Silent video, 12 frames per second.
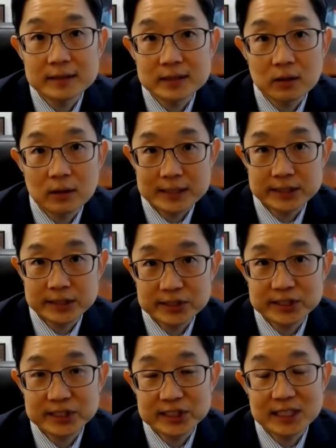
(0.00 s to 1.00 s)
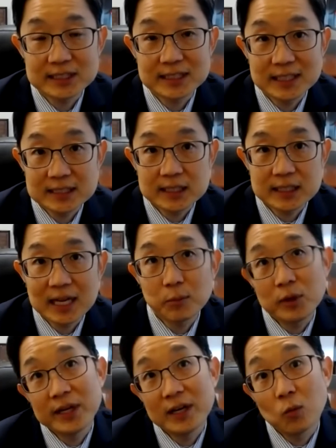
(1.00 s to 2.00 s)
So, as you're suggesting, it's a time
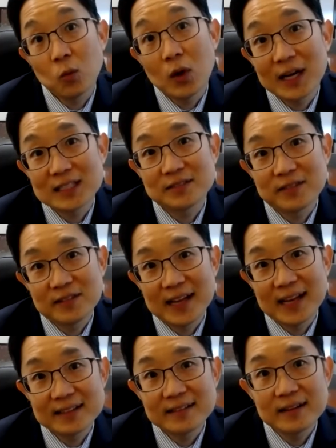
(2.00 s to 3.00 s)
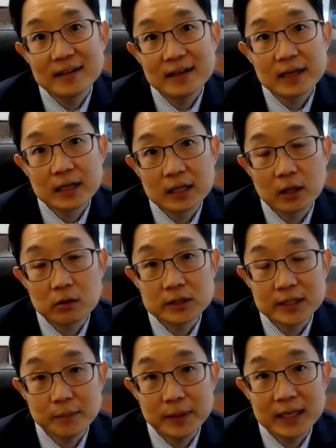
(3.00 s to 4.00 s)
where you're going to watch for that
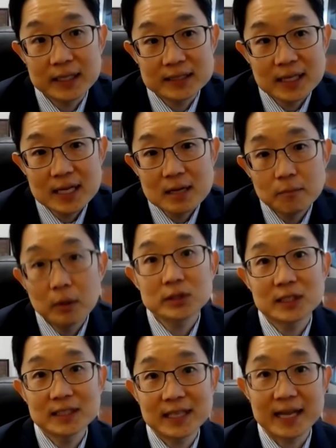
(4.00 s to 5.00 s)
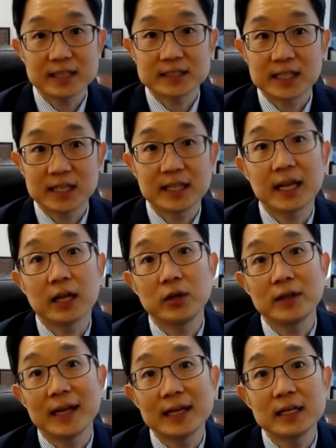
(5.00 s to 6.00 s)
closely because most of the data is going to tell
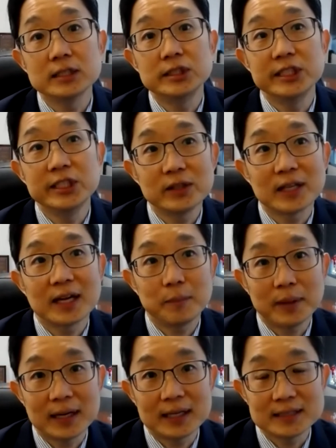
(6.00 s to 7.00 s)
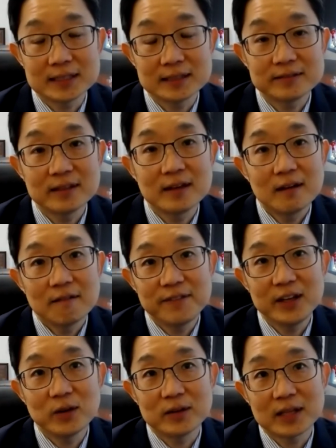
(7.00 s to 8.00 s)
you that genotype positive,
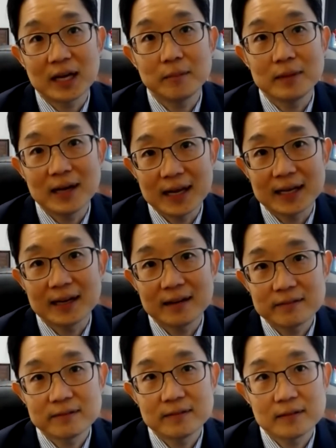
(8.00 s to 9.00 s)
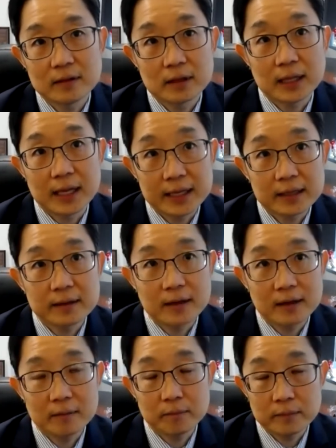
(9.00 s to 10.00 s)
phenotype negative, like
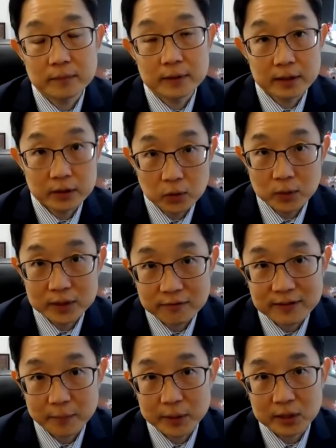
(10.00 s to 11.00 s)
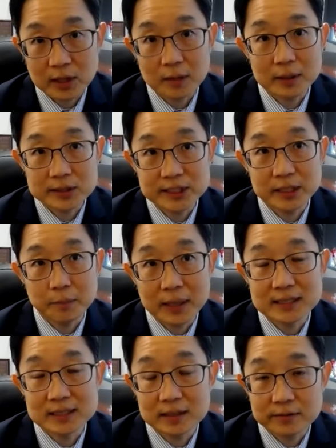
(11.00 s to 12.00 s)
um, the two in your family you're talking about, G
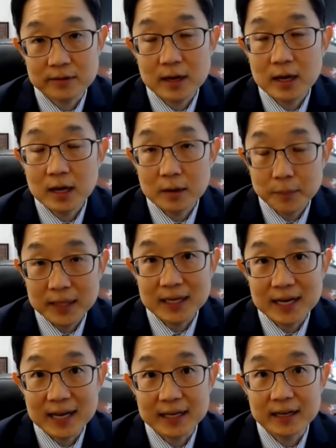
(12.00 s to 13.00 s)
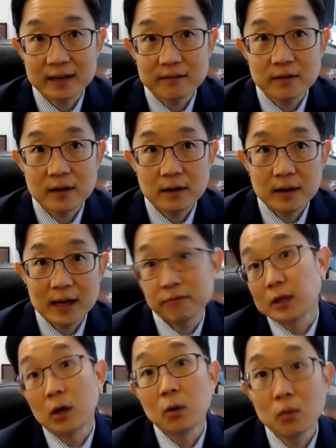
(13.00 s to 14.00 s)
positive P negative have
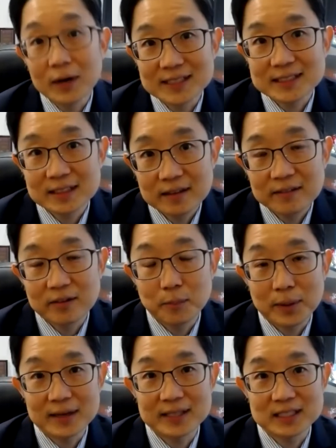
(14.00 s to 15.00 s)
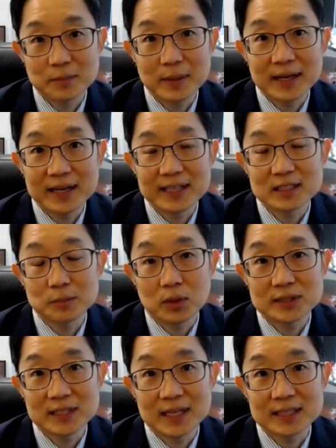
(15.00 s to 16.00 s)
low risk from participating in
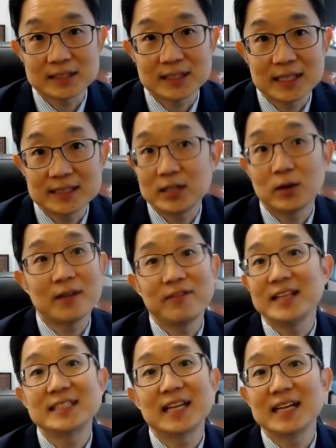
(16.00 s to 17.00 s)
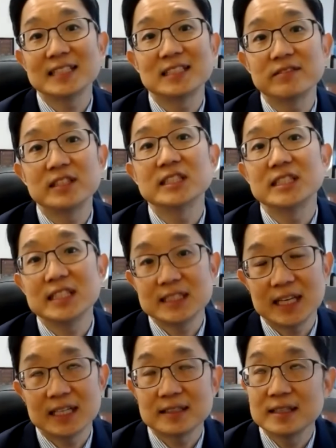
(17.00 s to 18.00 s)
sports and exercise. They don't have any signs of disease
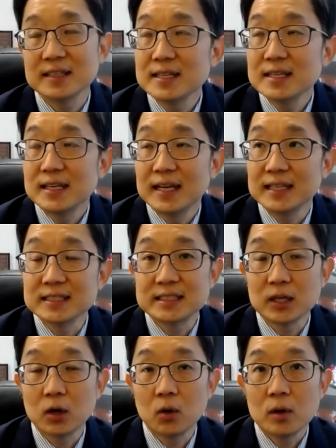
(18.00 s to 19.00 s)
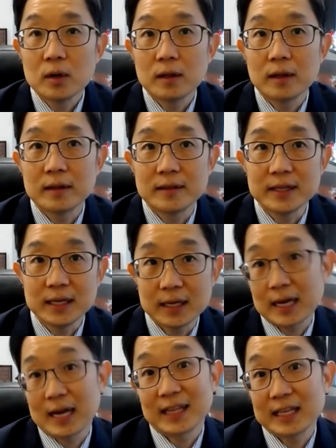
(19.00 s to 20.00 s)
yet. And so uh, the
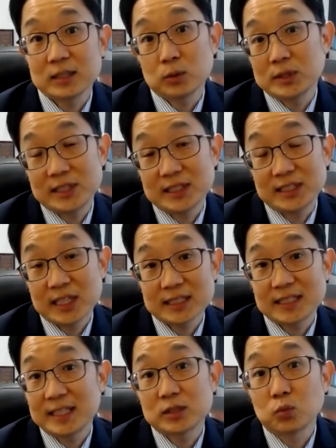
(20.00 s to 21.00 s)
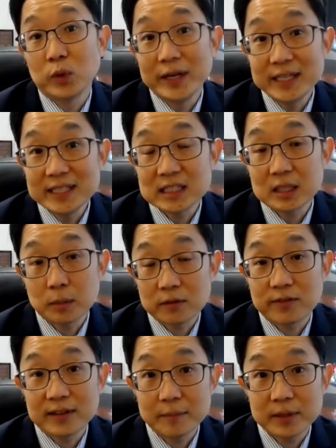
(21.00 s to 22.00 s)
guidelines would suggest that it's reasonable
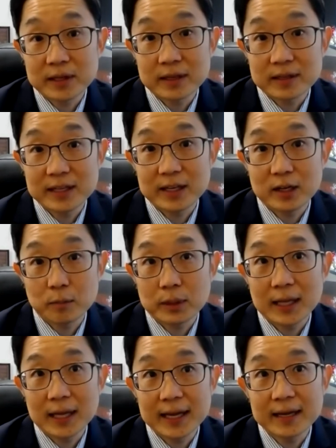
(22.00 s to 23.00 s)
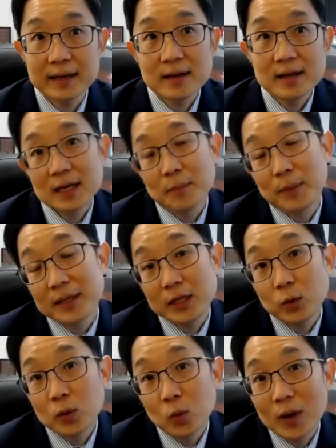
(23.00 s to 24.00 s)
for them to continue to play, but
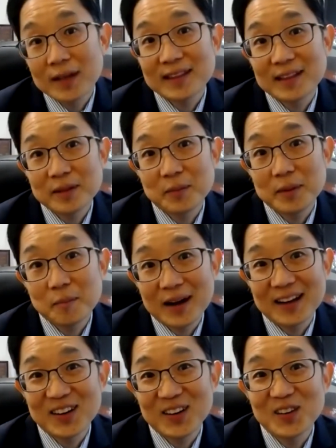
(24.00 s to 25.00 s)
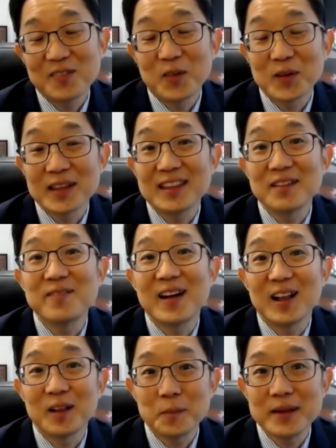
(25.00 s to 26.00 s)
you would want them to be monitored for the
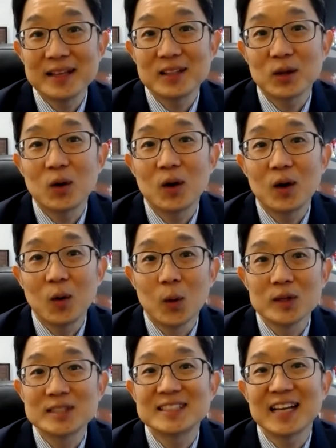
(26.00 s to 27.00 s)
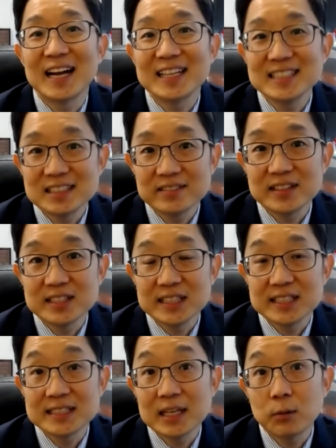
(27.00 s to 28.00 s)
development or signs of
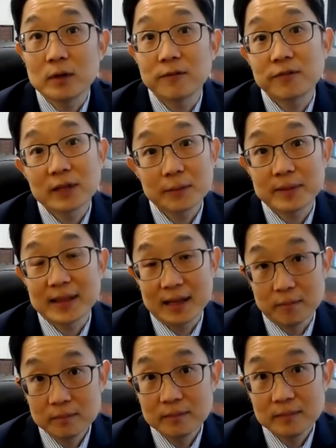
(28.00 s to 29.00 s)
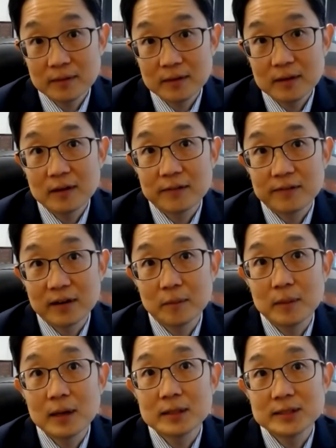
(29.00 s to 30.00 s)
disease that would flip them
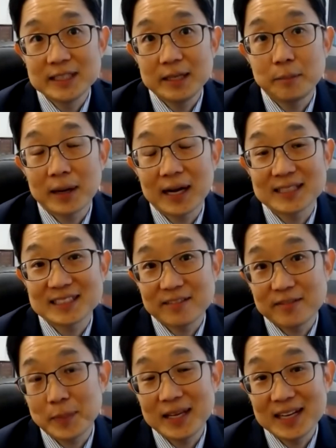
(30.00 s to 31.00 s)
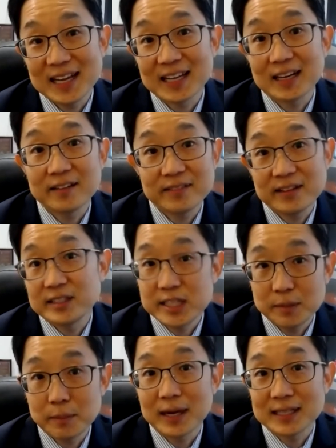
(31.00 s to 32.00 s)
from G positive P negative to
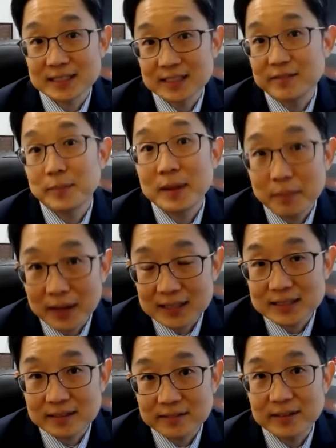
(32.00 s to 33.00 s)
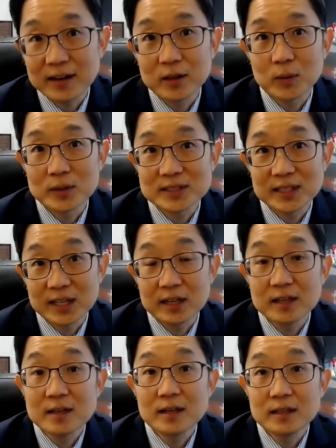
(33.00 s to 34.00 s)
G positive P positive. In other words, they're going to,
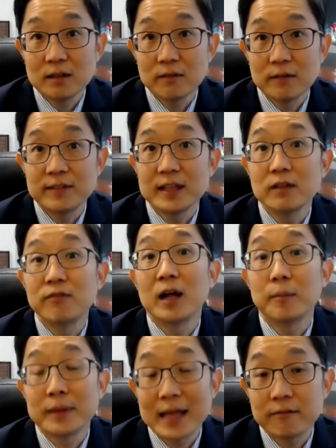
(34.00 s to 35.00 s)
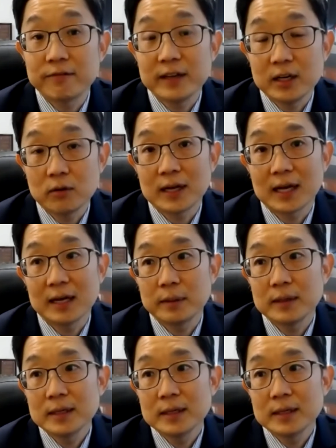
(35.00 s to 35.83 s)
if they develop that phenotype.